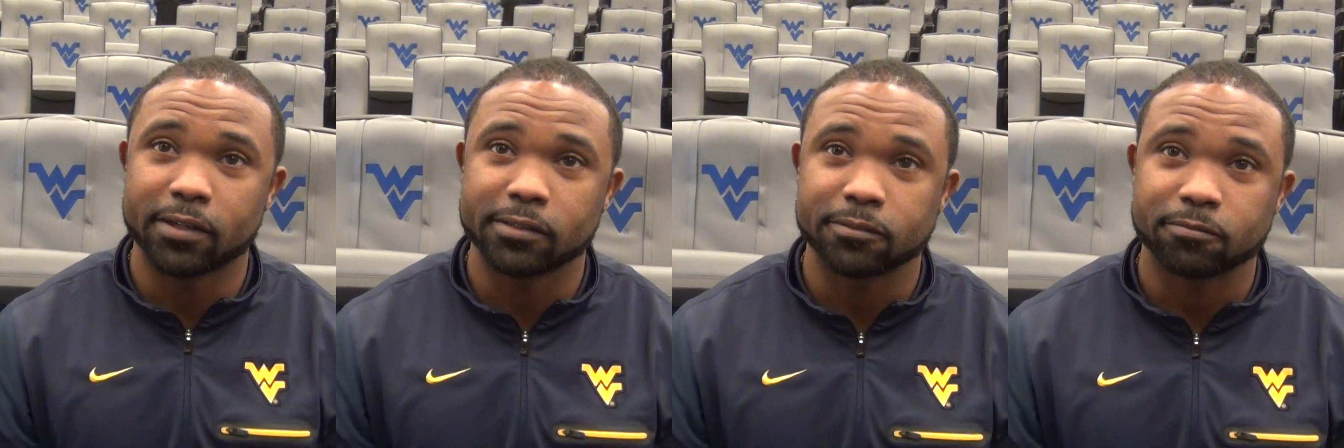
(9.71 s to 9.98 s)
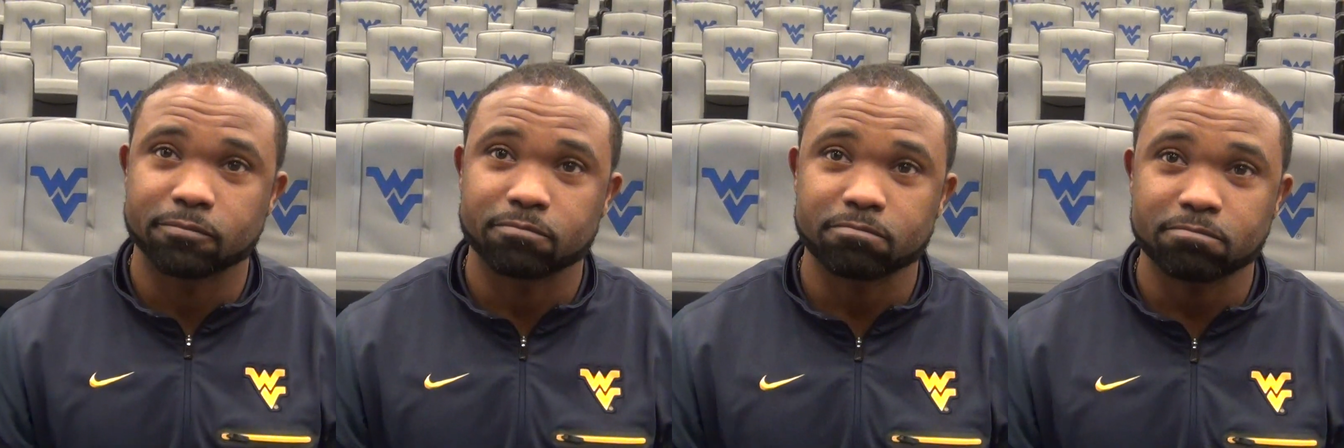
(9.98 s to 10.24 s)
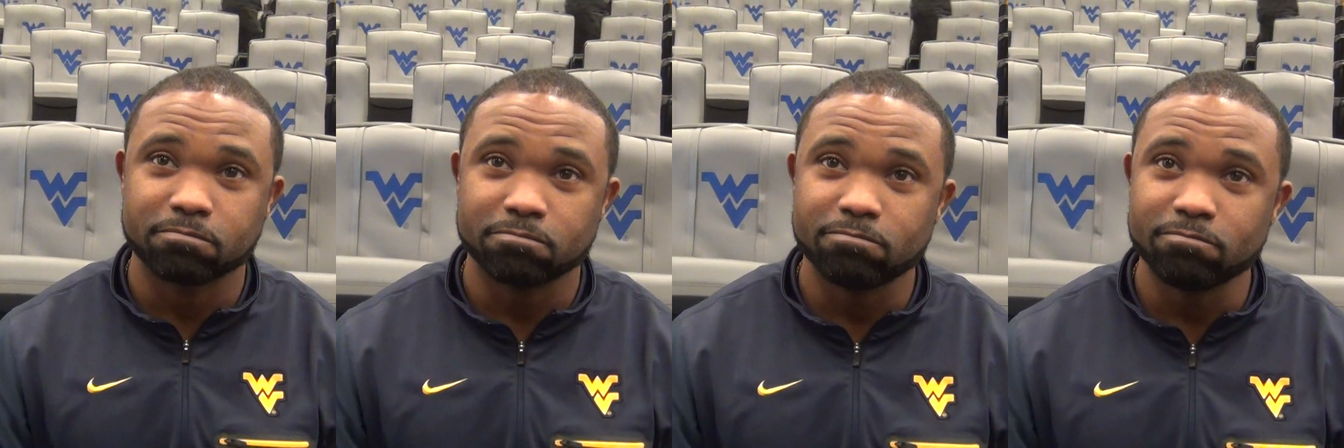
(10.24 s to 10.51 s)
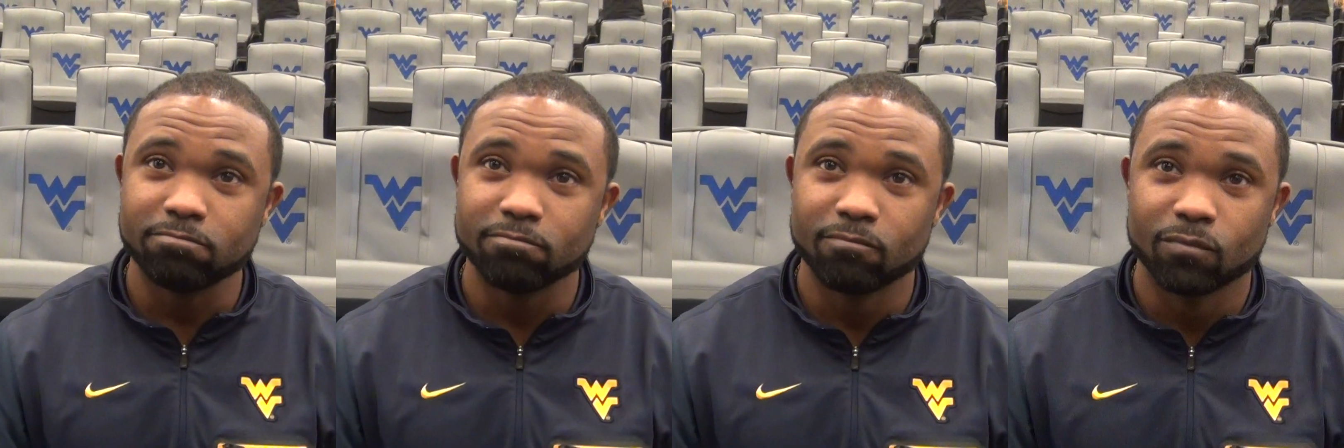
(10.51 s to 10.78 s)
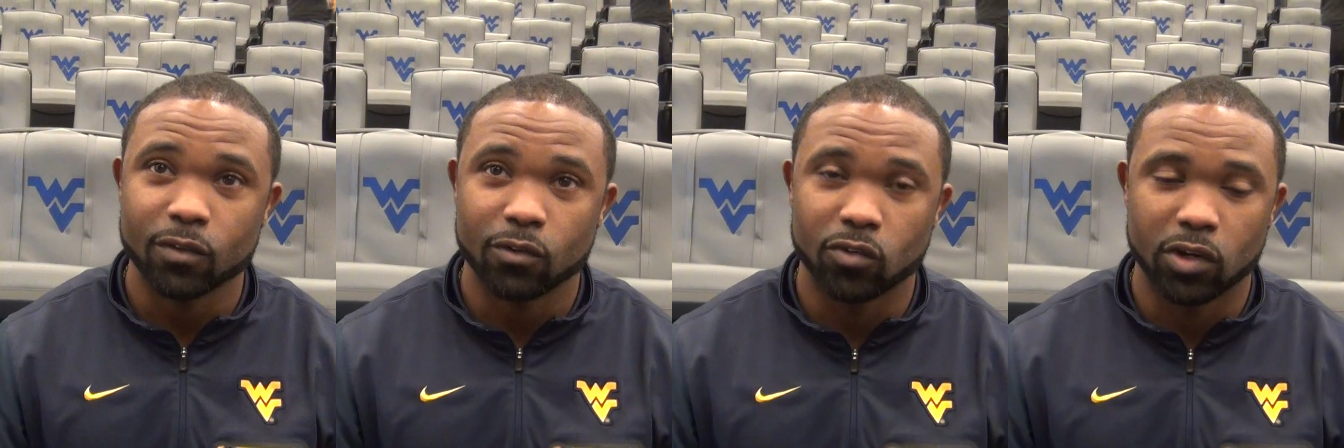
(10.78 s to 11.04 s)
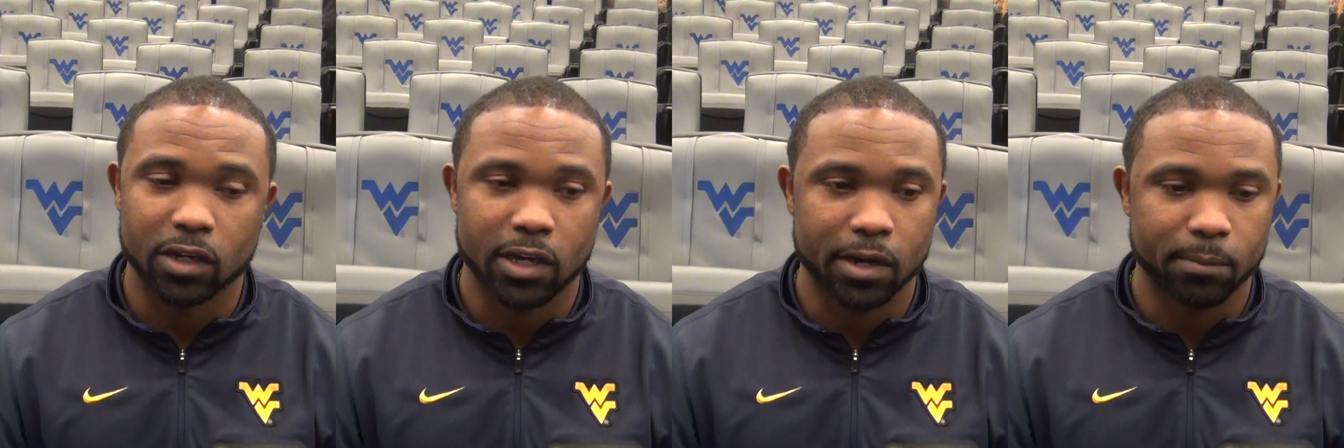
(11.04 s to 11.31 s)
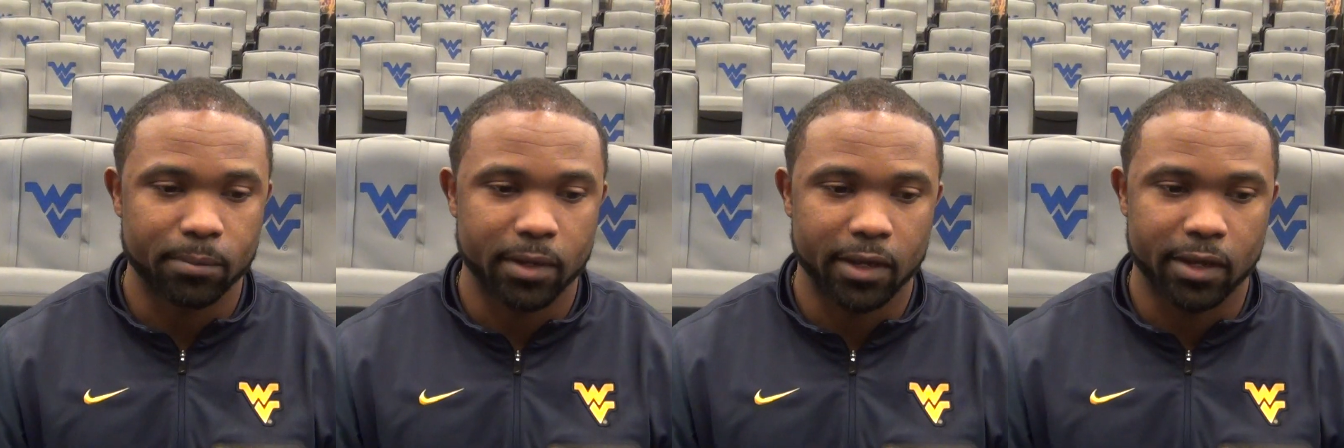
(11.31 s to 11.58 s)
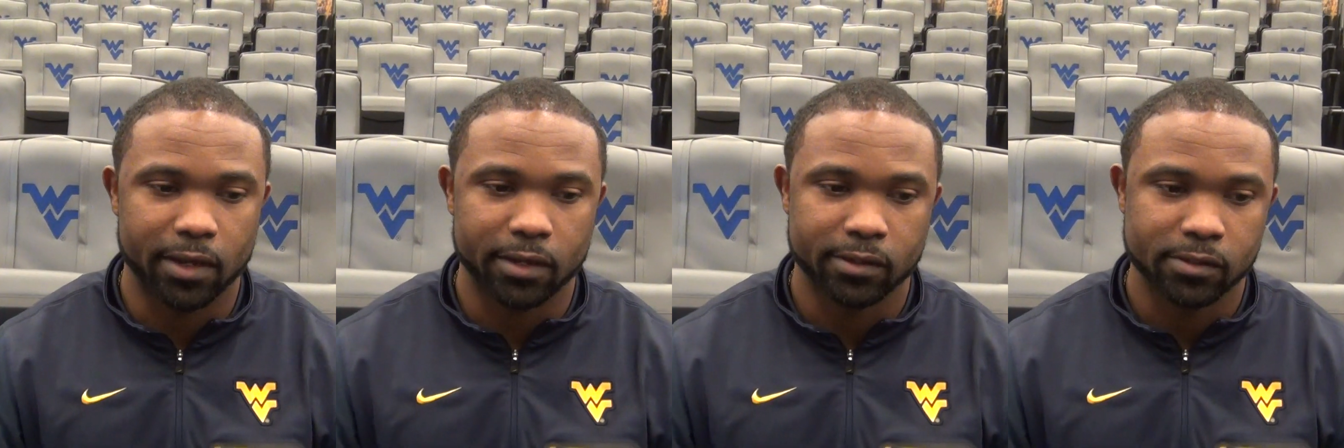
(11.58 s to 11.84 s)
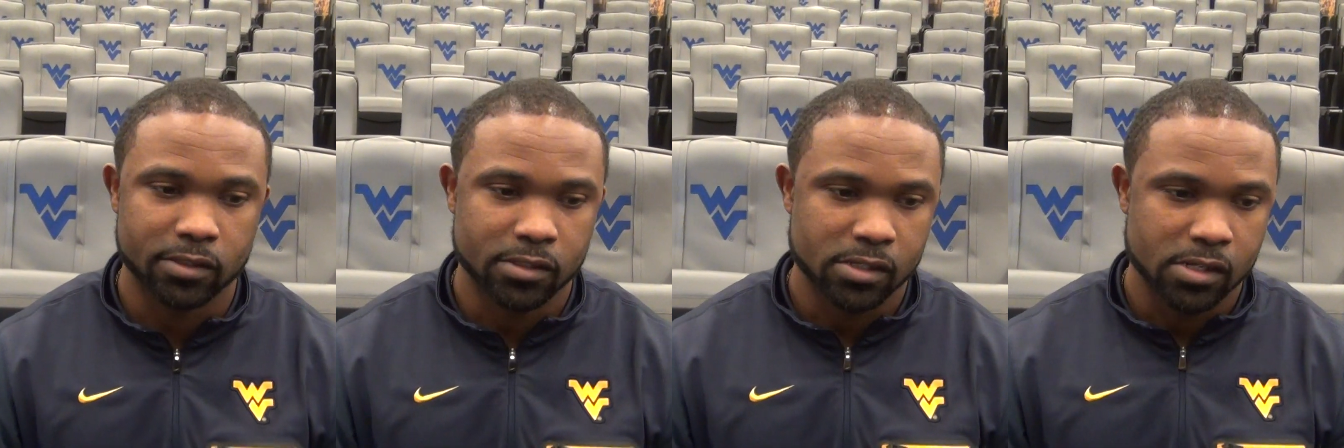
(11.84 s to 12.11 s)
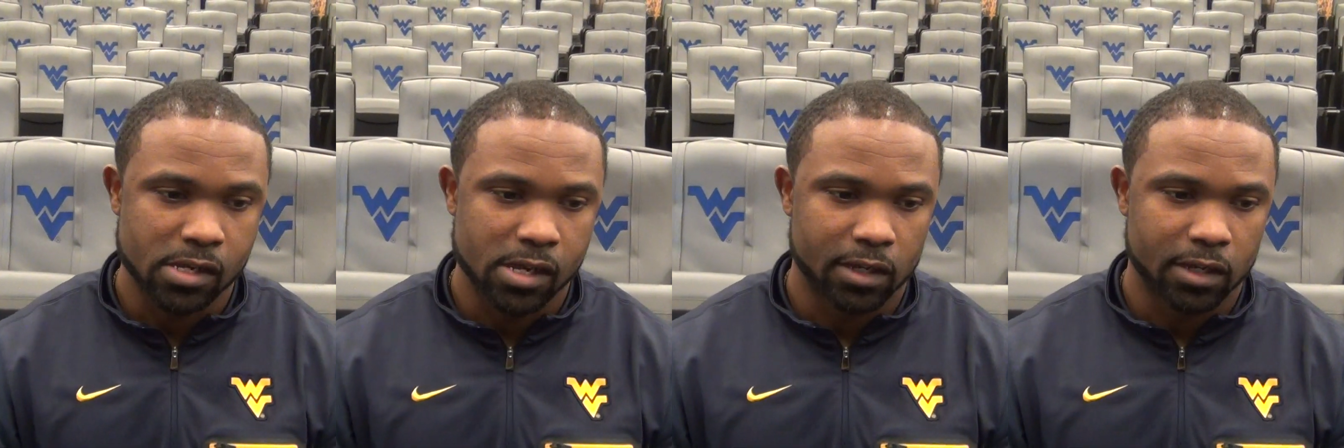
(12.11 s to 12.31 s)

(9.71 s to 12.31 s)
Mm-hmm. They run a lot of men.